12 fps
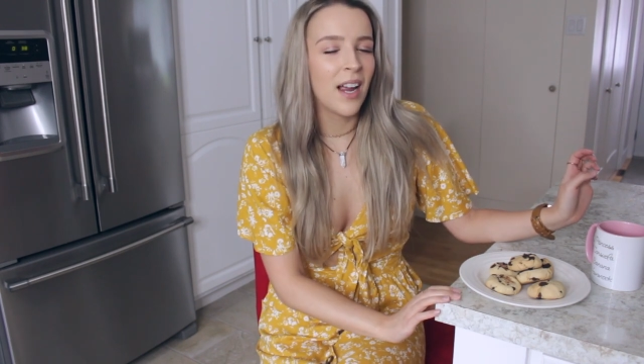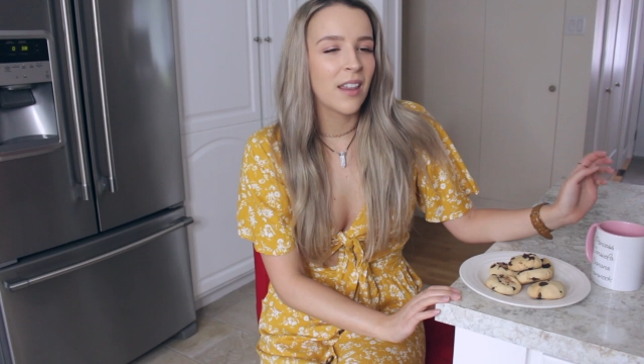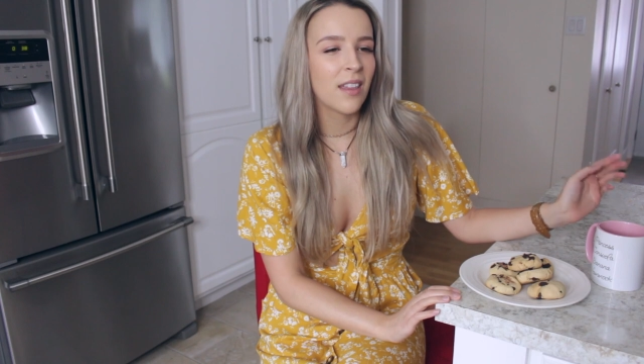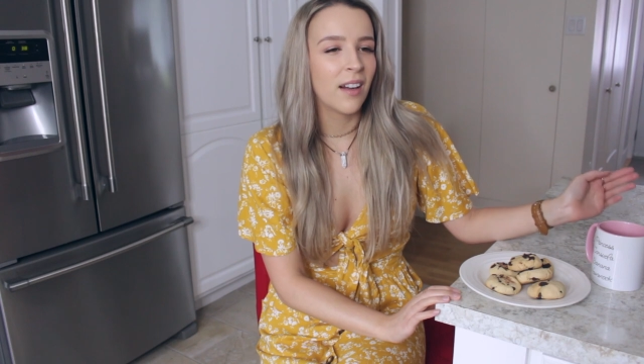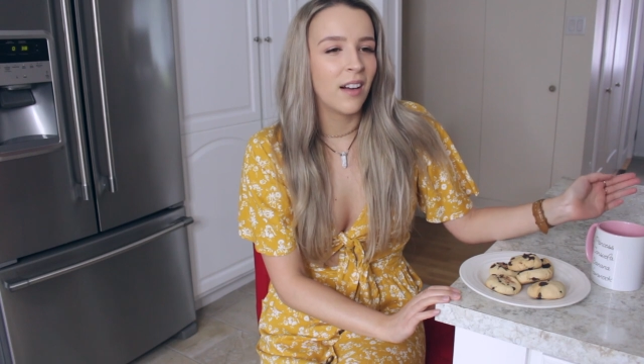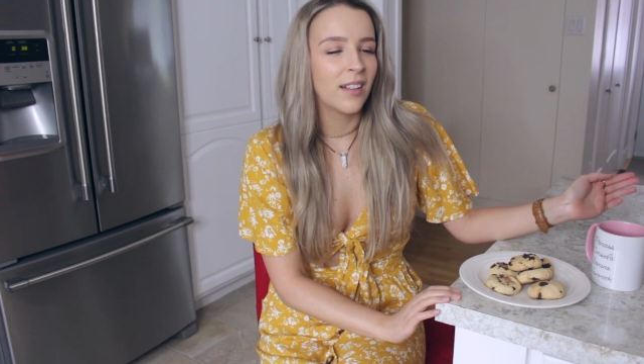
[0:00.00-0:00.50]

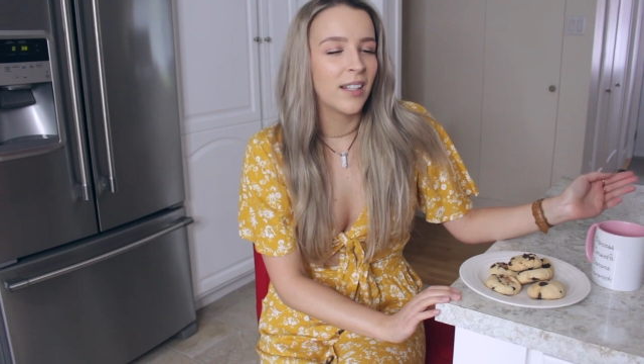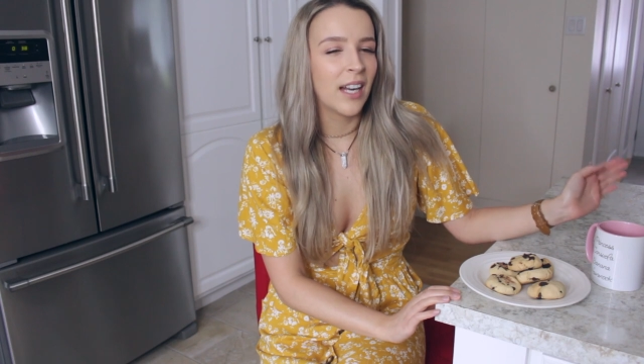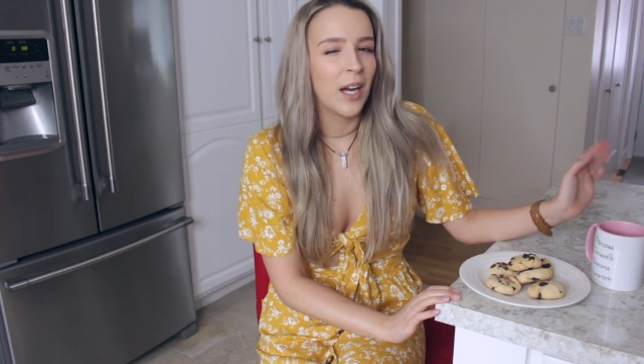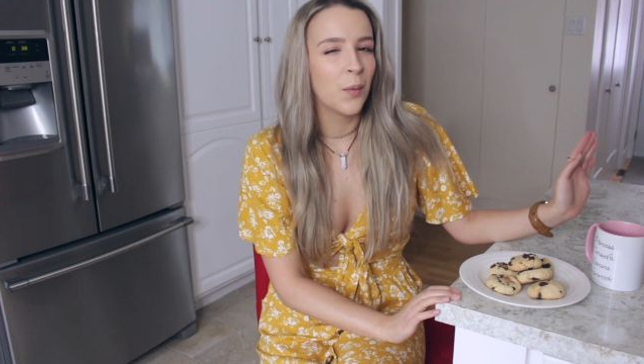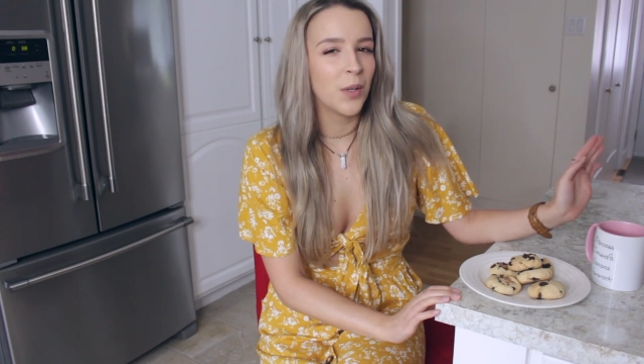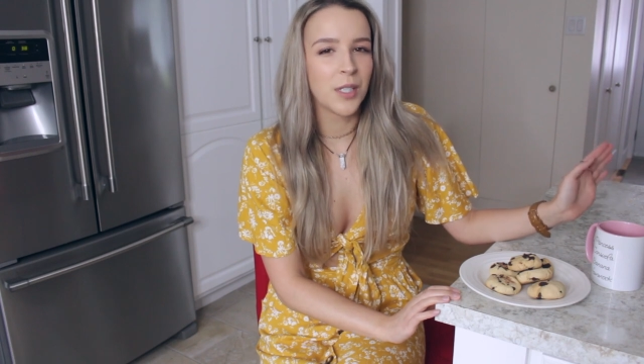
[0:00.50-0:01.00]
I thought that
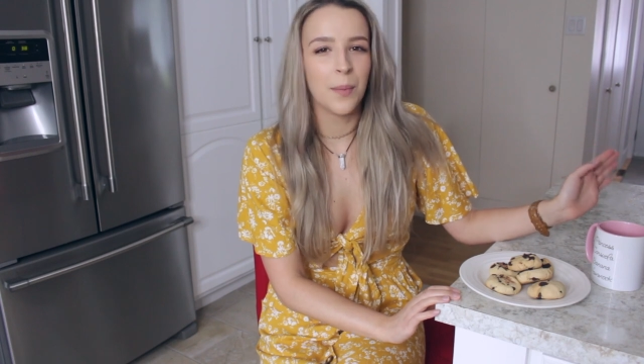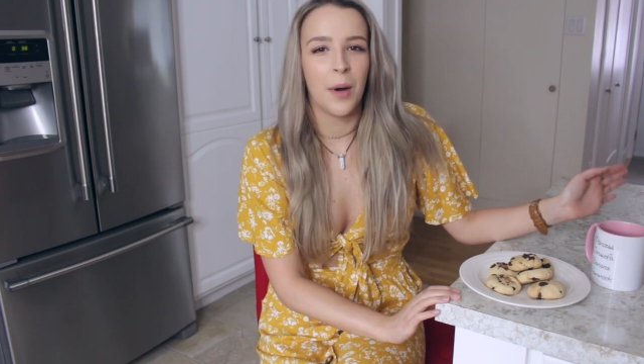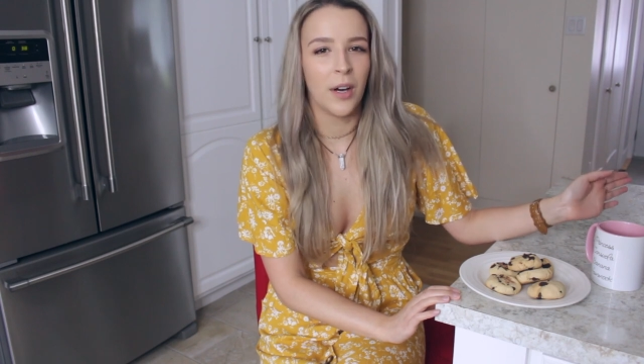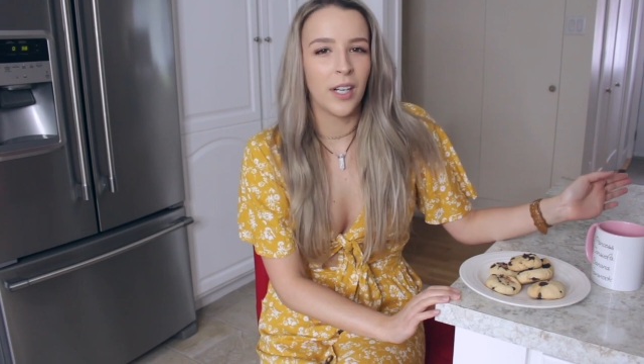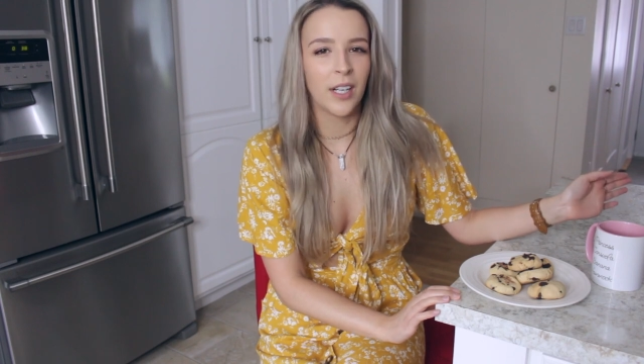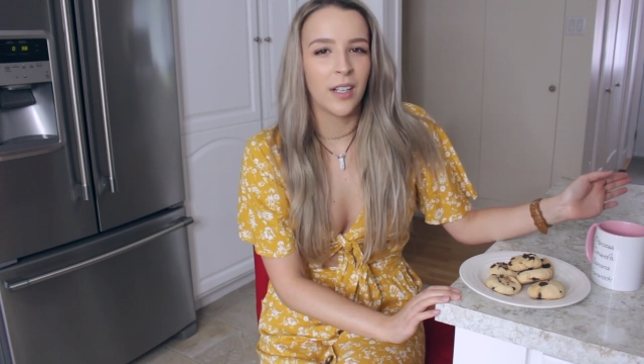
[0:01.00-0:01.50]
I was a
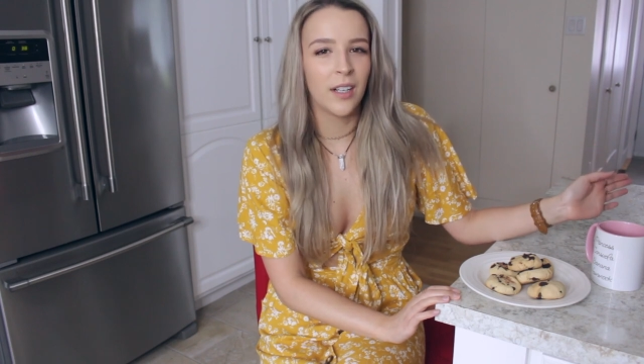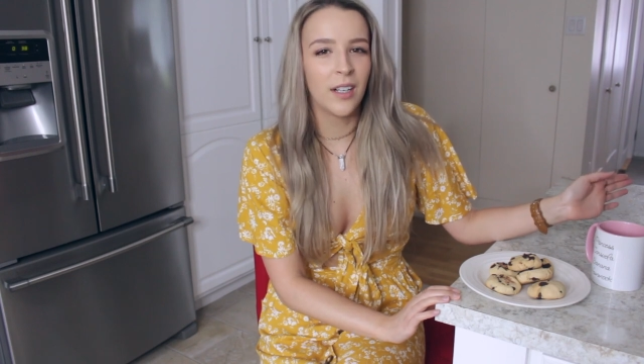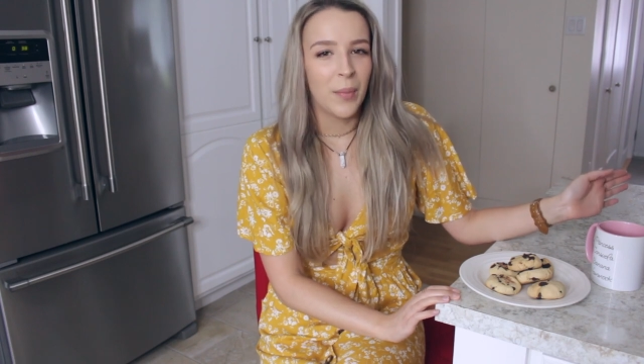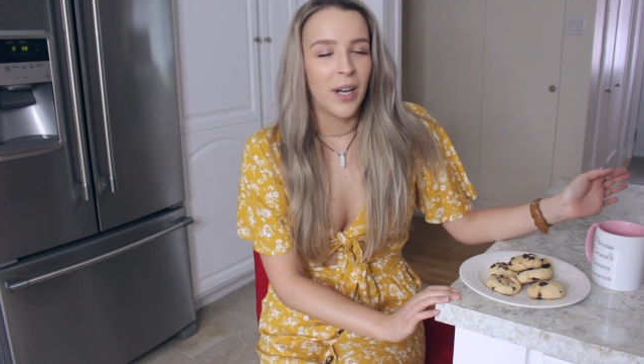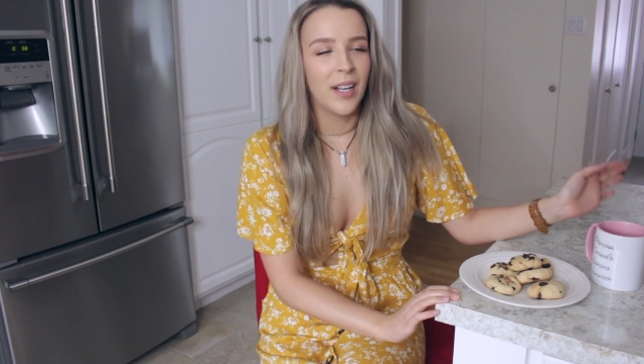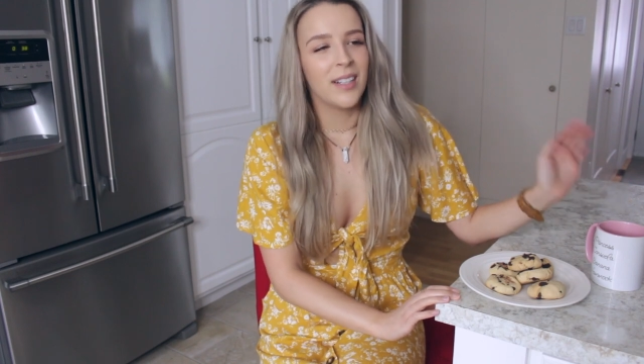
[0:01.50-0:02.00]

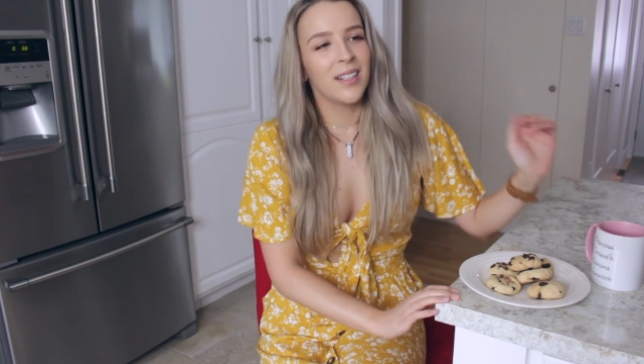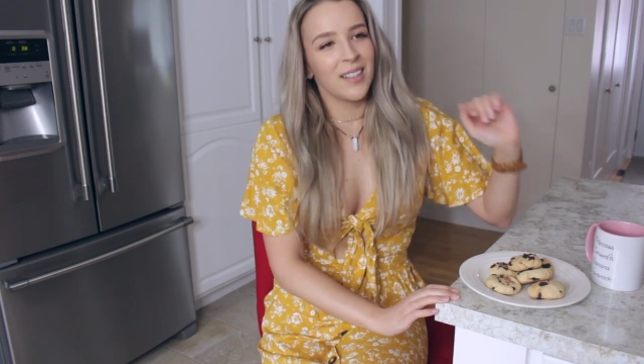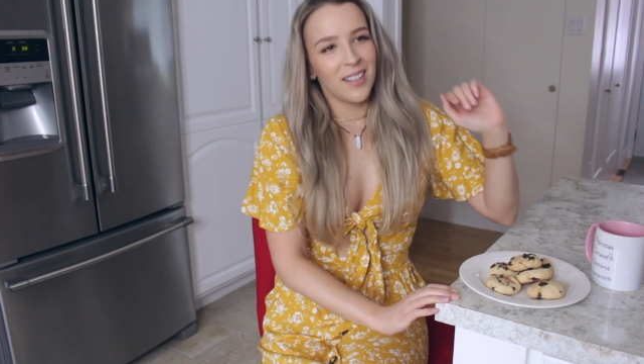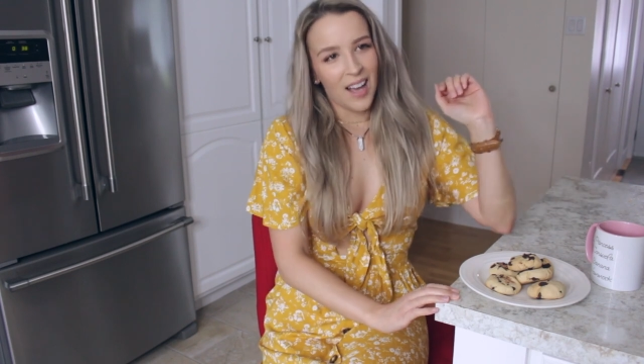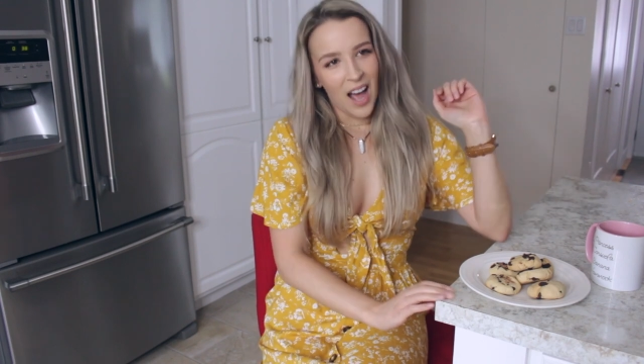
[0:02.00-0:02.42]
Monica, but